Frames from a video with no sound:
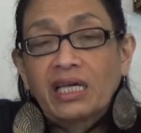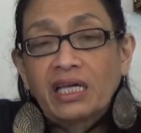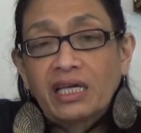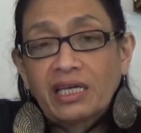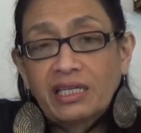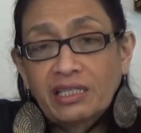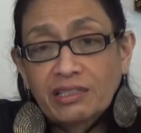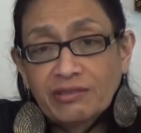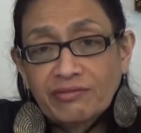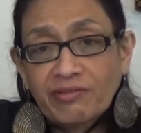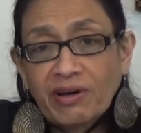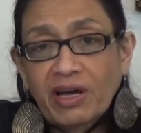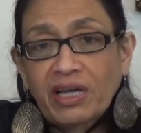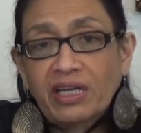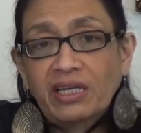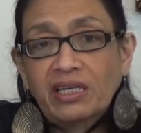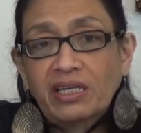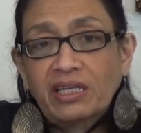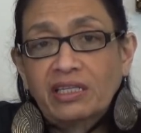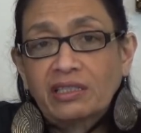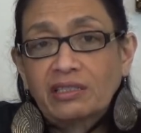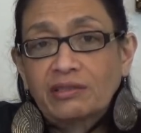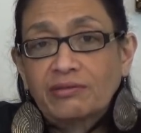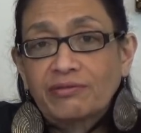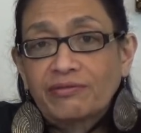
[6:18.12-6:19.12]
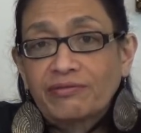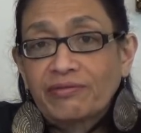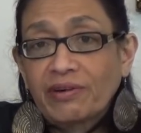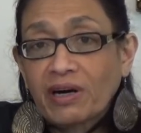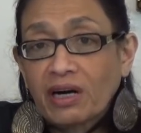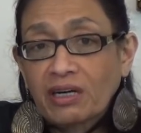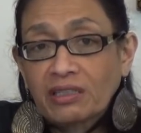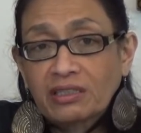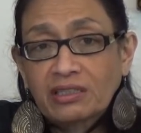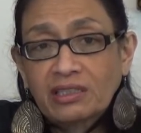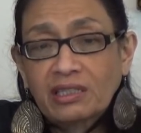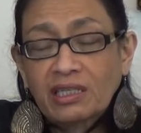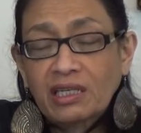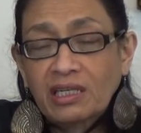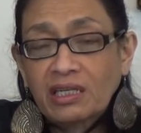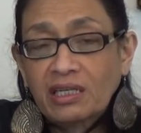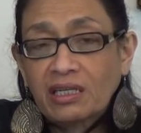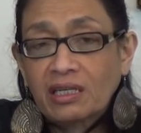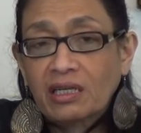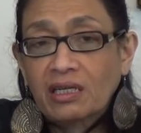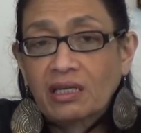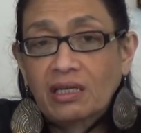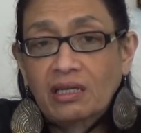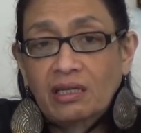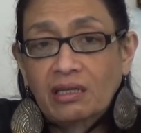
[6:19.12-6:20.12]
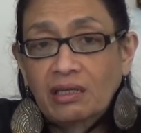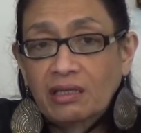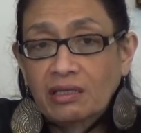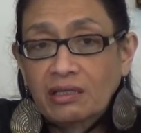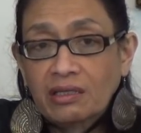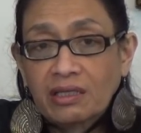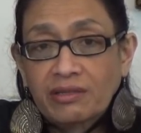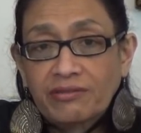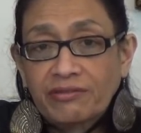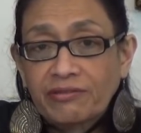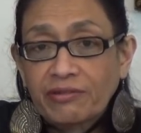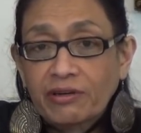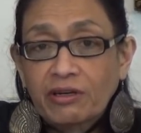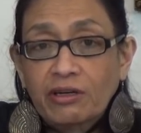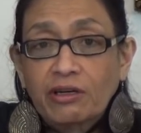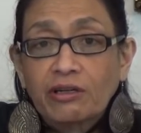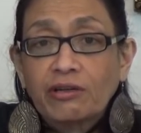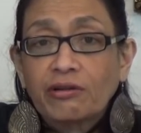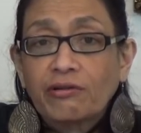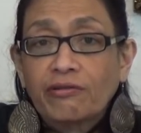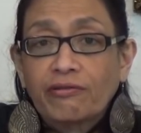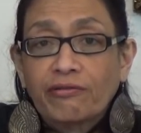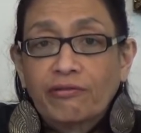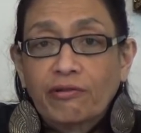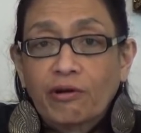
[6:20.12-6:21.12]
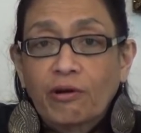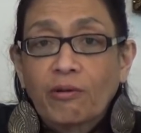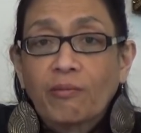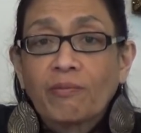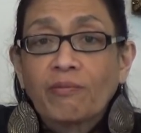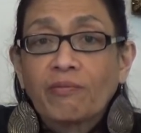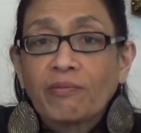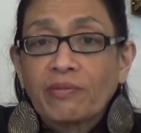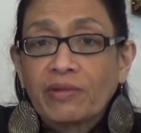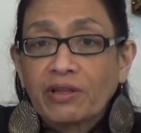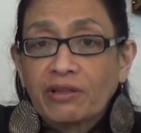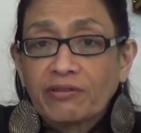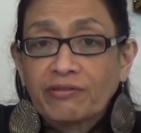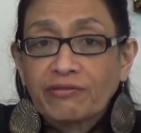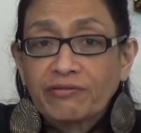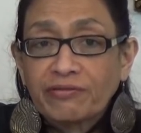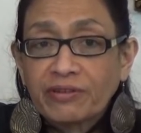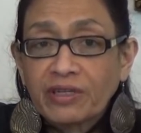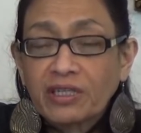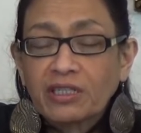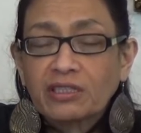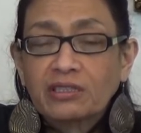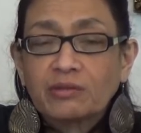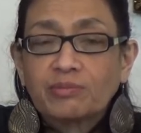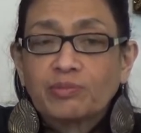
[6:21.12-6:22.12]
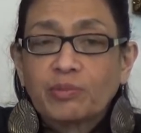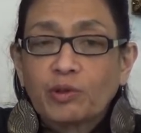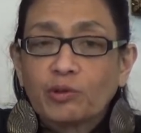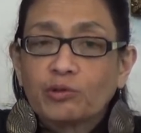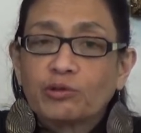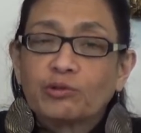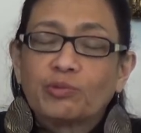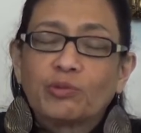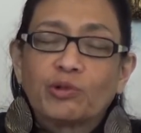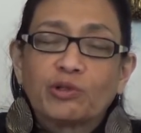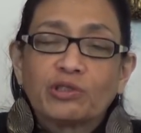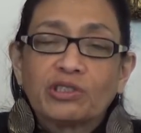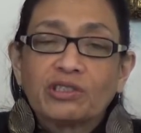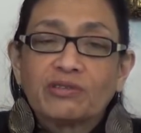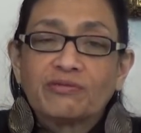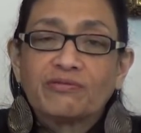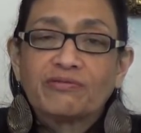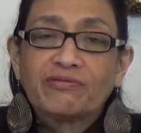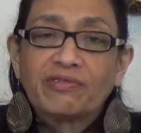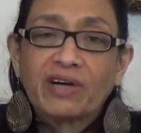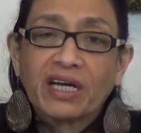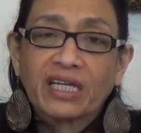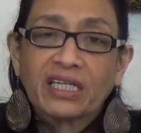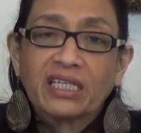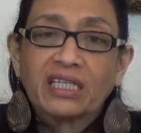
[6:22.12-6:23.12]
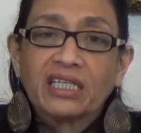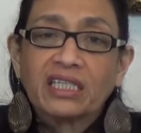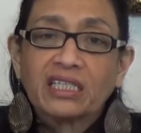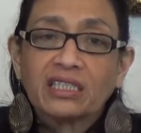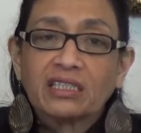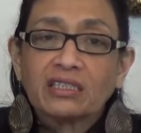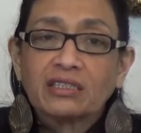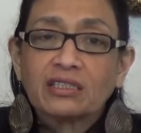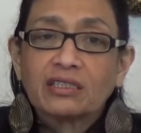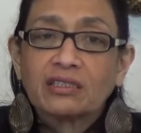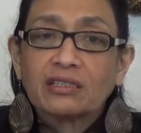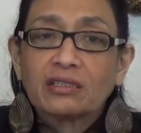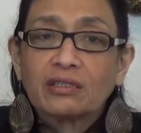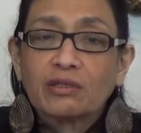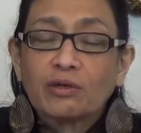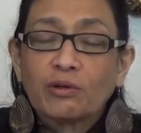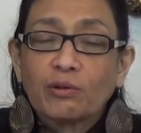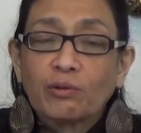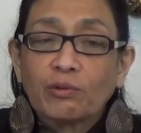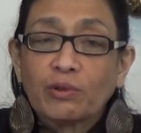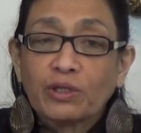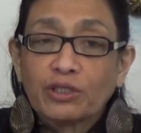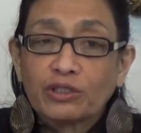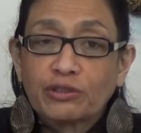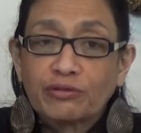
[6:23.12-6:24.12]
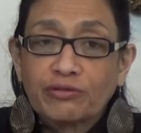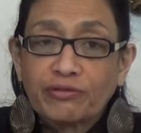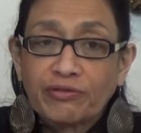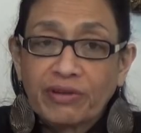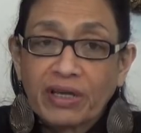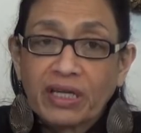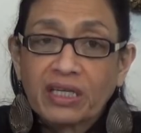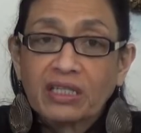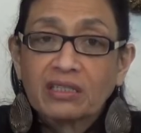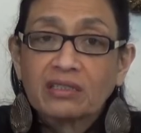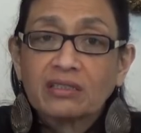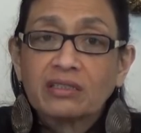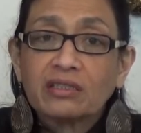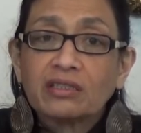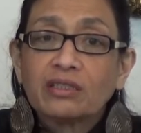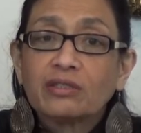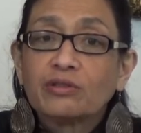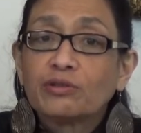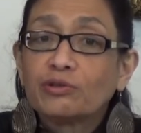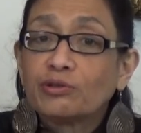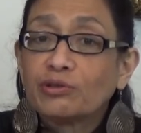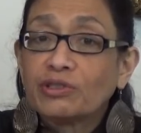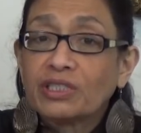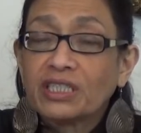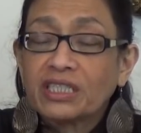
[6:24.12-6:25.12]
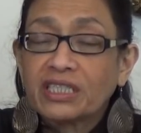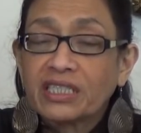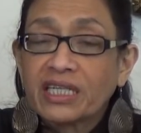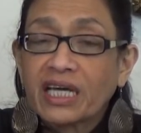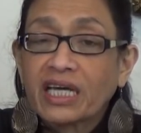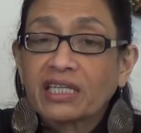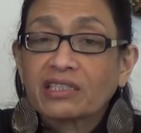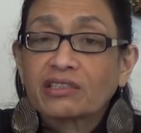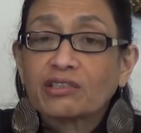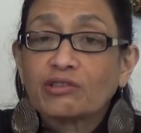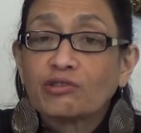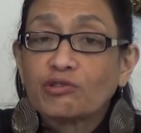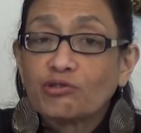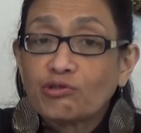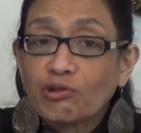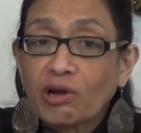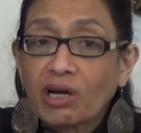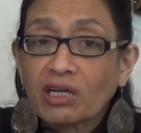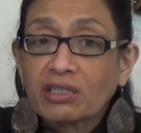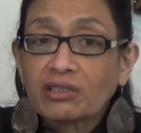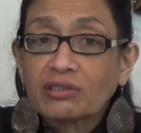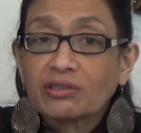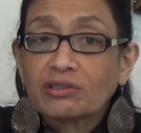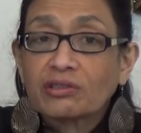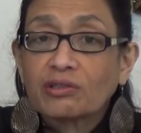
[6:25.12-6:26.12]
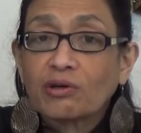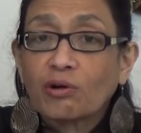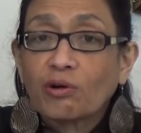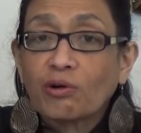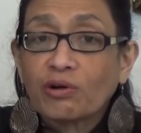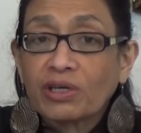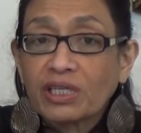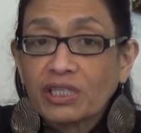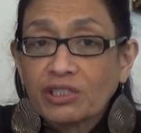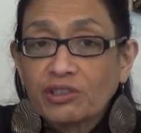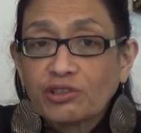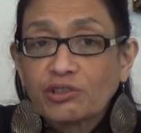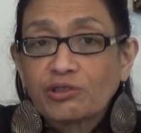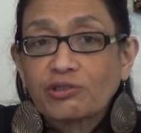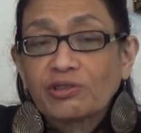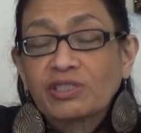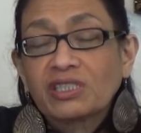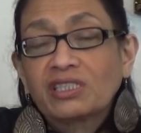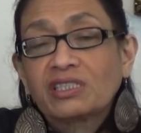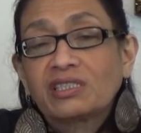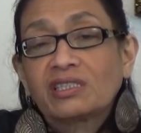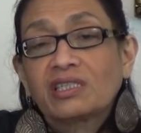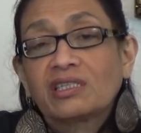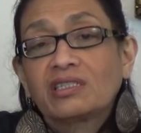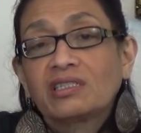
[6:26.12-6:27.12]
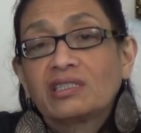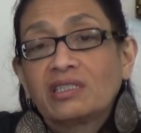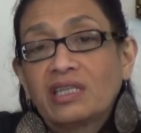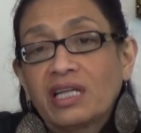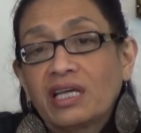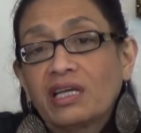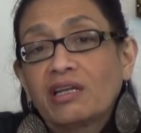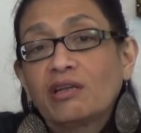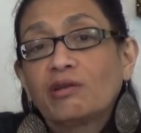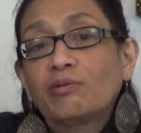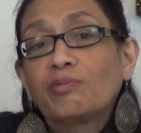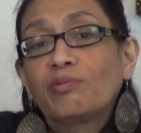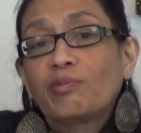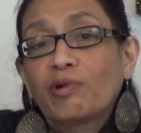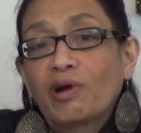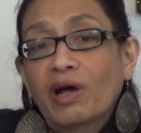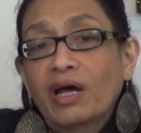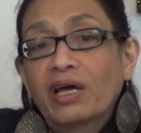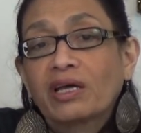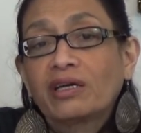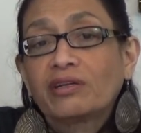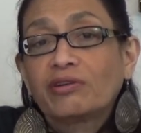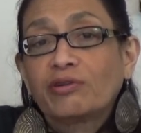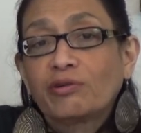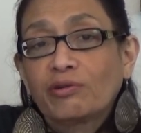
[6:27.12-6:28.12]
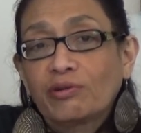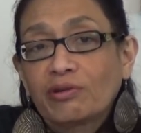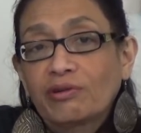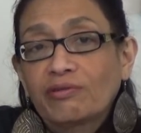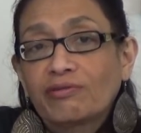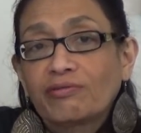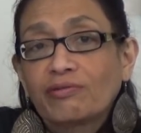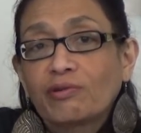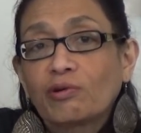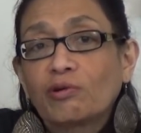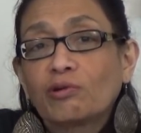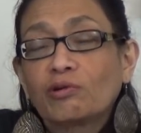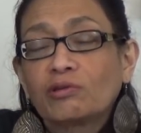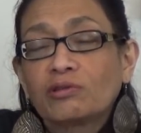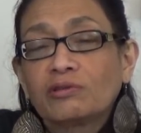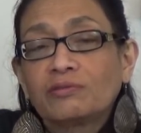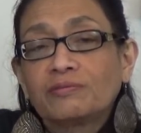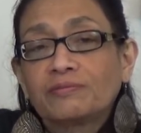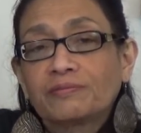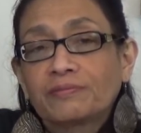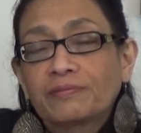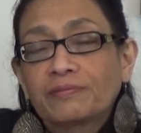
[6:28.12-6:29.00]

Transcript: His findings vastly differed from the first post-mortem findings, which failed to detect drugs or injuries sustained prior to the fall.